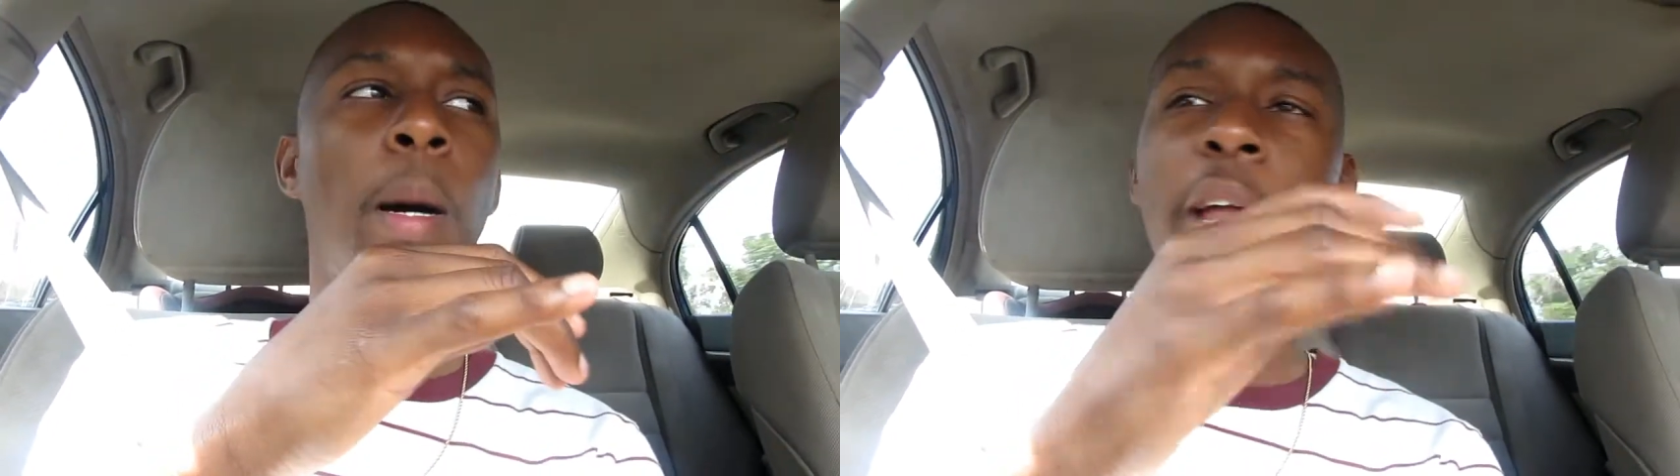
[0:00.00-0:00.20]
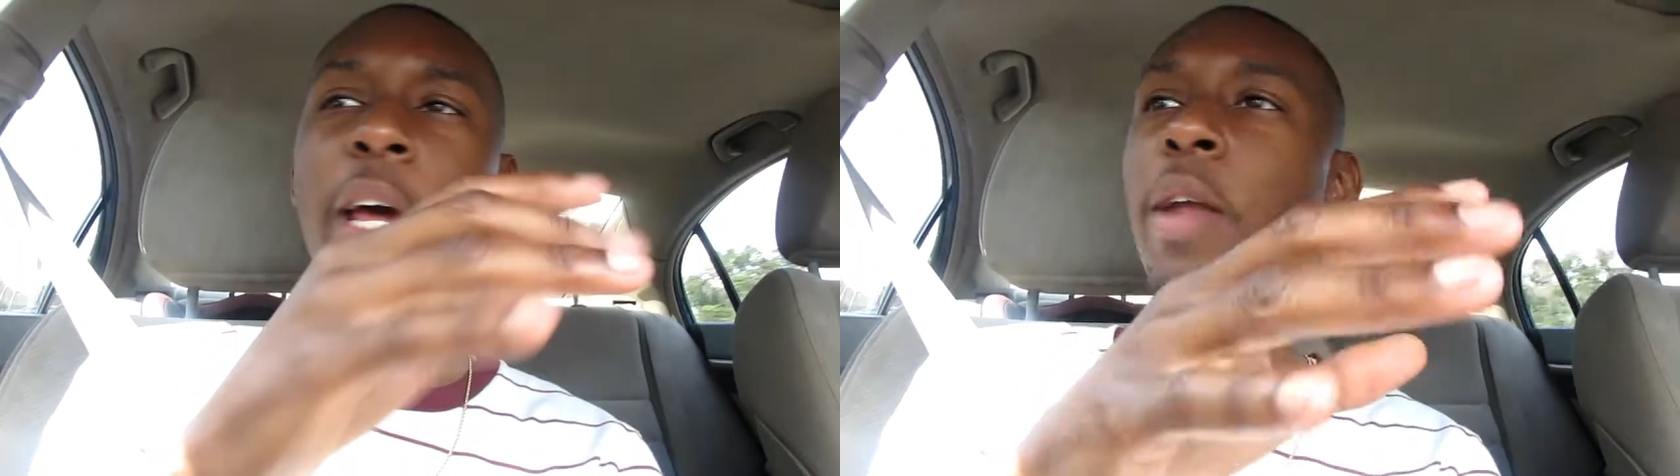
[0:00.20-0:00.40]

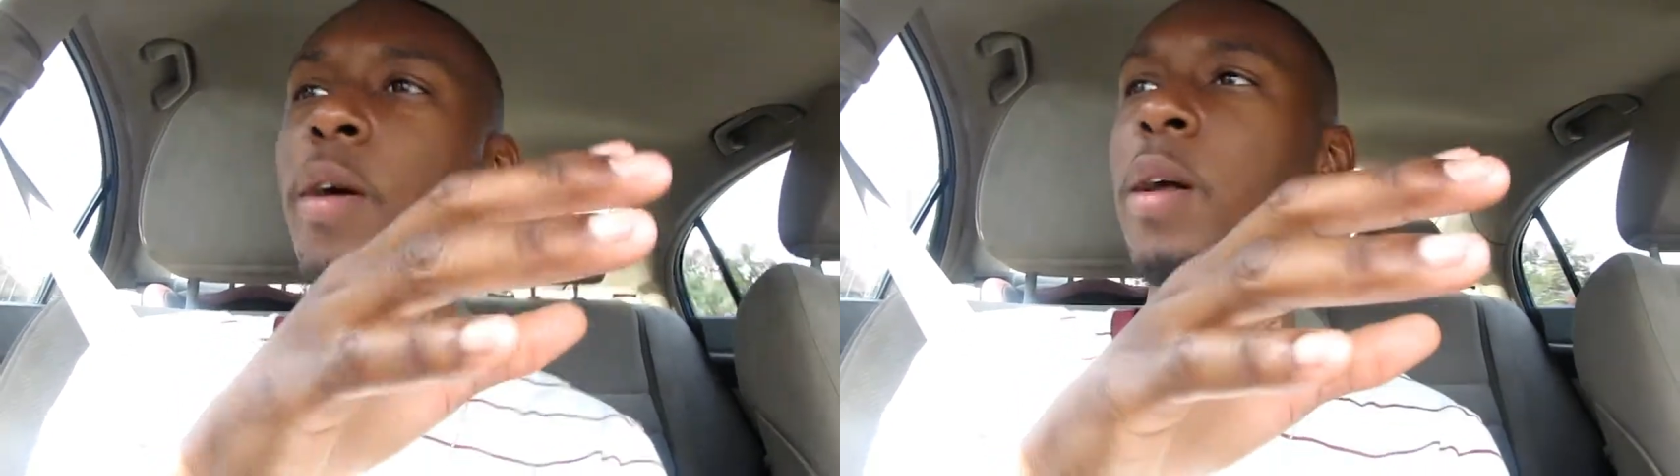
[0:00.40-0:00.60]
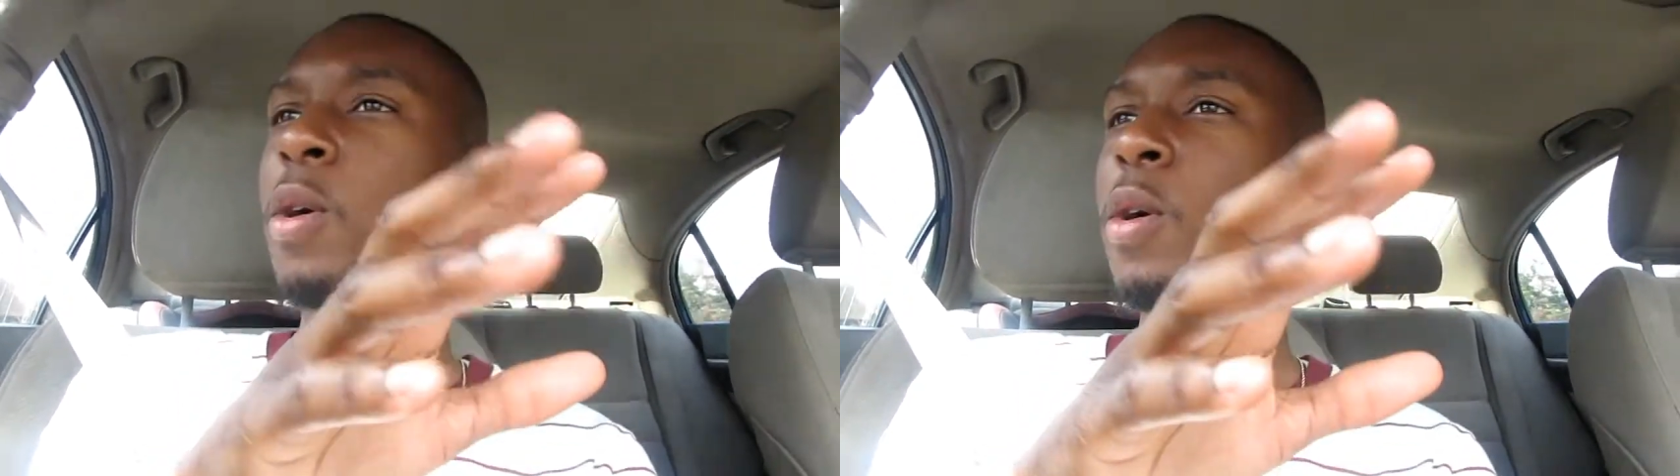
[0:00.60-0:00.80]
plan
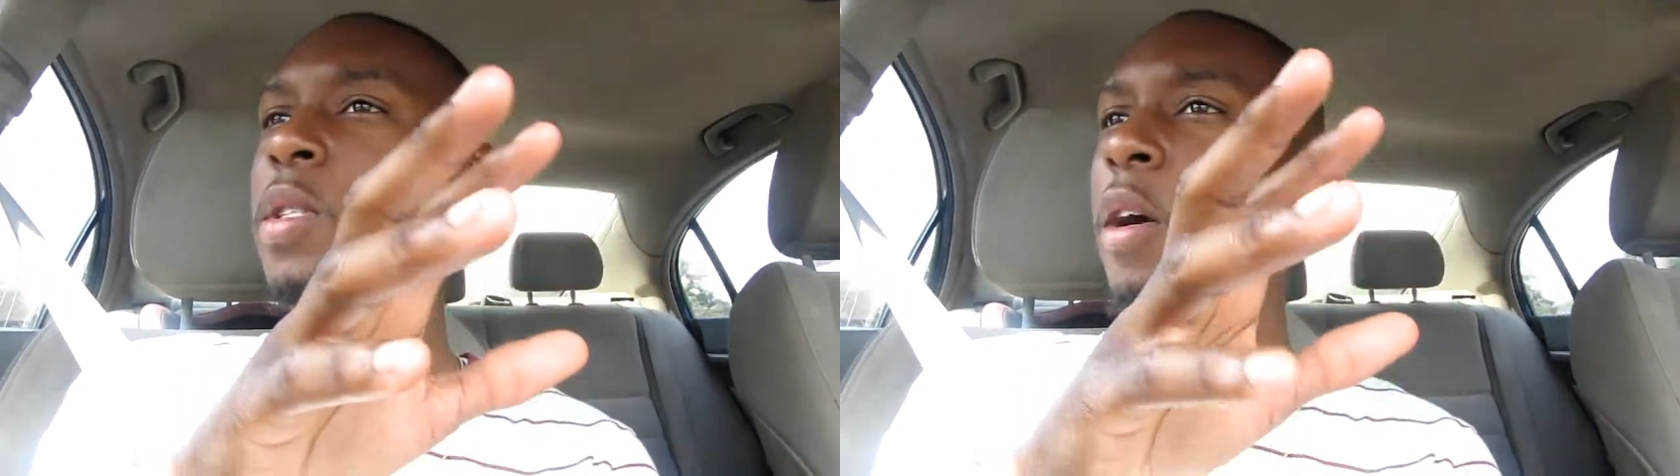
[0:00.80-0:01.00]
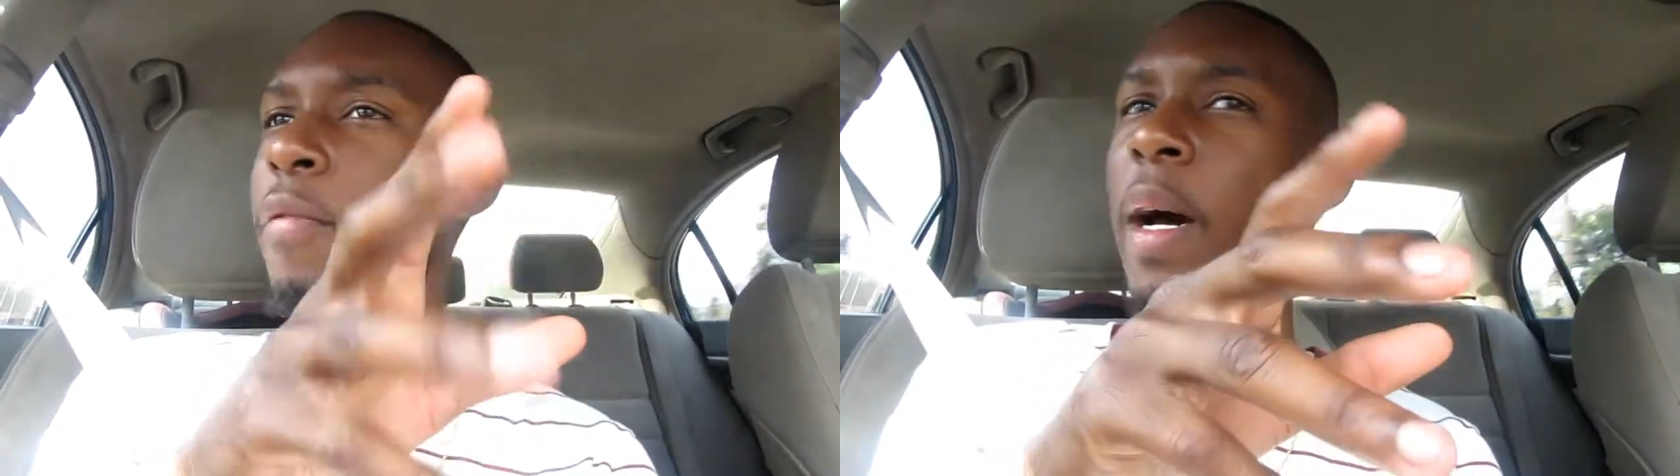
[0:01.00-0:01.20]
on Thursday
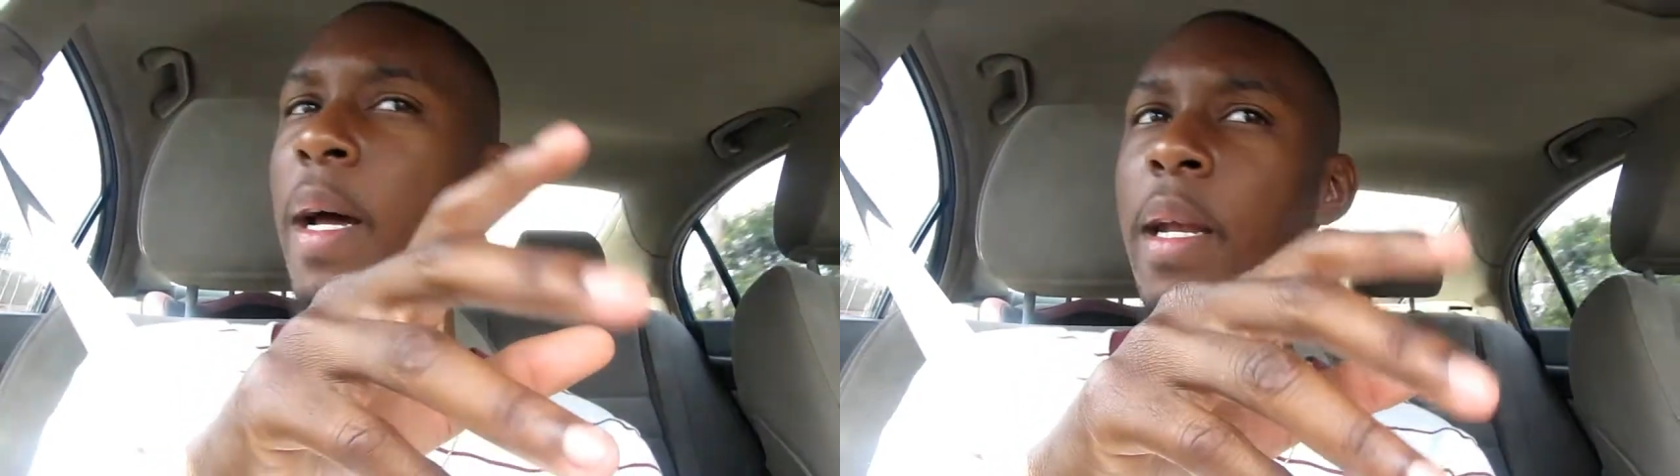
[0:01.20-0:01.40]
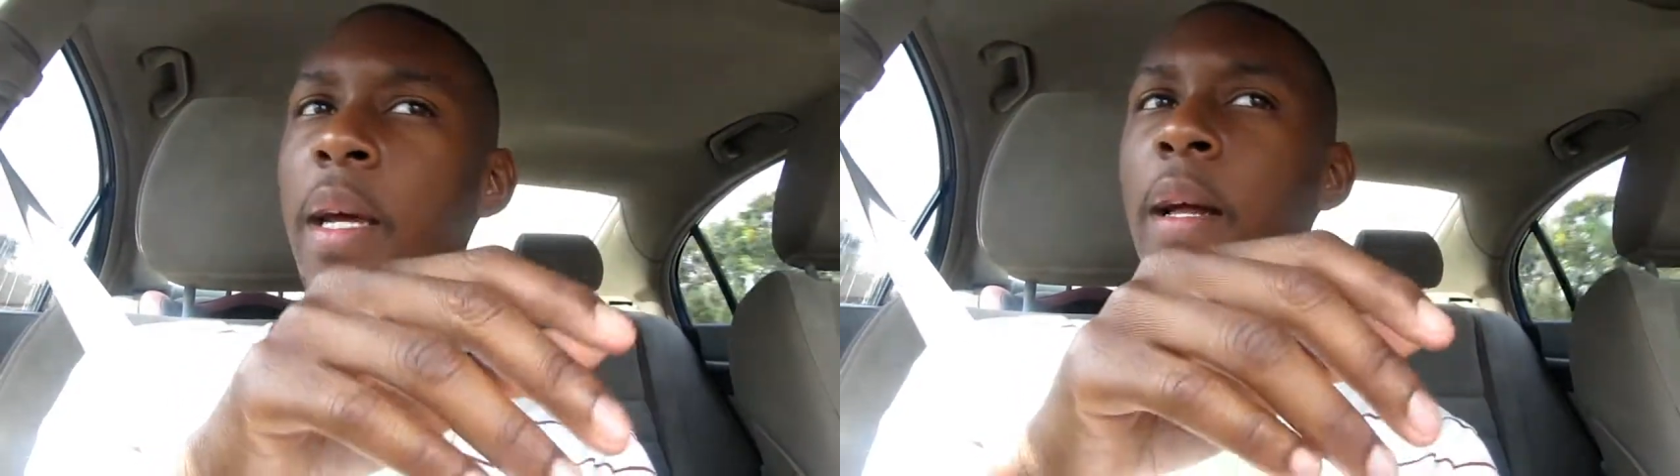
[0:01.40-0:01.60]
or Friday.